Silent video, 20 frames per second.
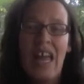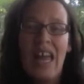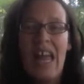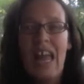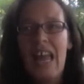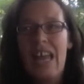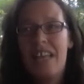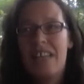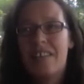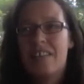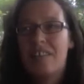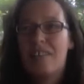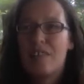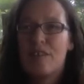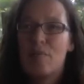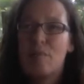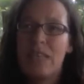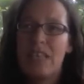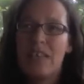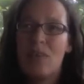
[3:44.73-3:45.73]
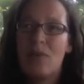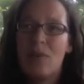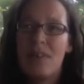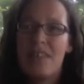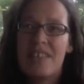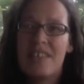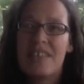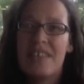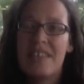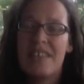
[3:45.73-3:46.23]
And the big
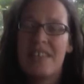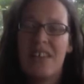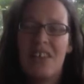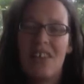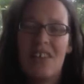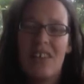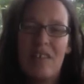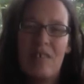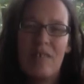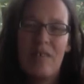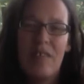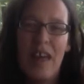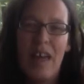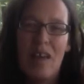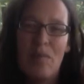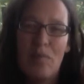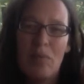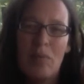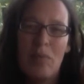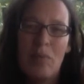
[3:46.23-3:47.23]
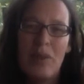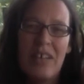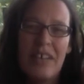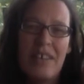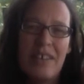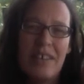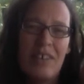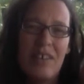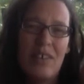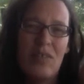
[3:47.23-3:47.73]
question that I left that
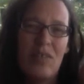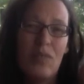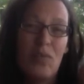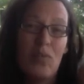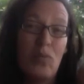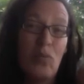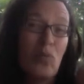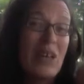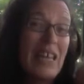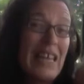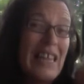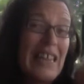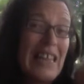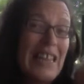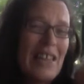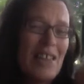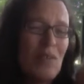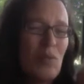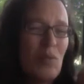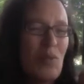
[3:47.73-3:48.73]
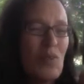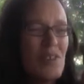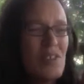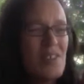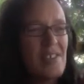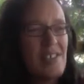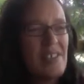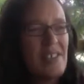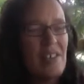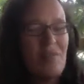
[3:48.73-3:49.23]
meeting with
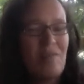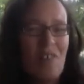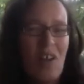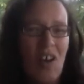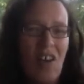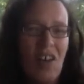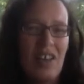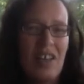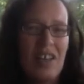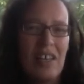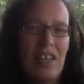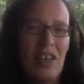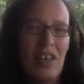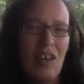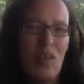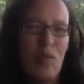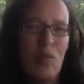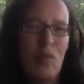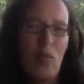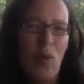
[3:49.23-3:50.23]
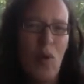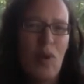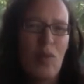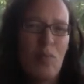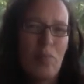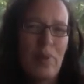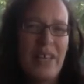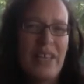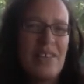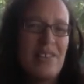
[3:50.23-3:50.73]
was, if I didn't know what
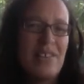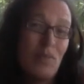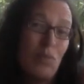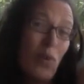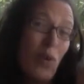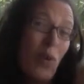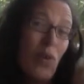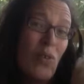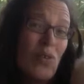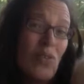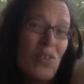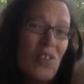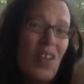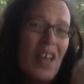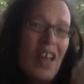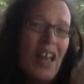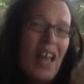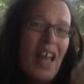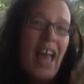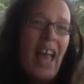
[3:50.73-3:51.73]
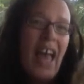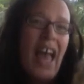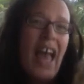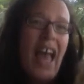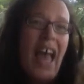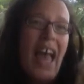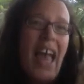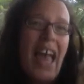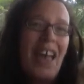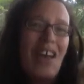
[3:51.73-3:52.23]
peace was,
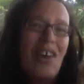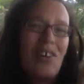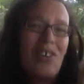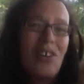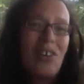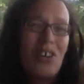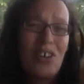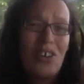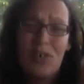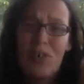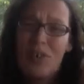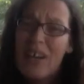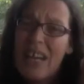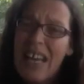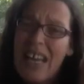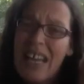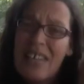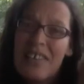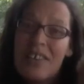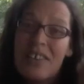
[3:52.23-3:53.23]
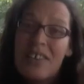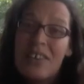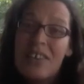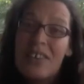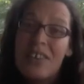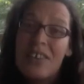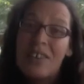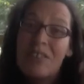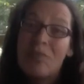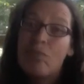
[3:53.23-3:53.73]
how could I create it?
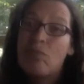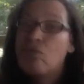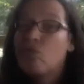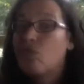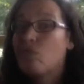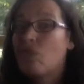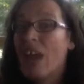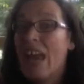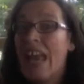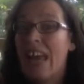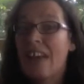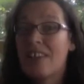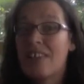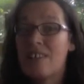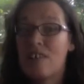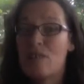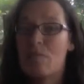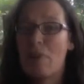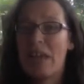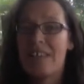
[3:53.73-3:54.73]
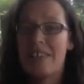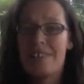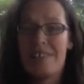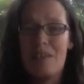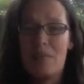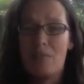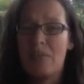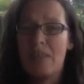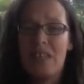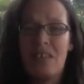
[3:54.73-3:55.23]
How can you make
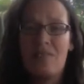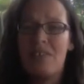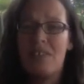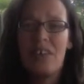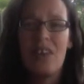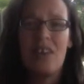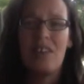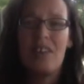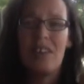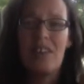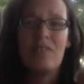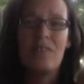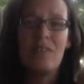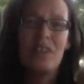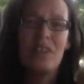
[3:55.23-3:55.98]
something if you don't even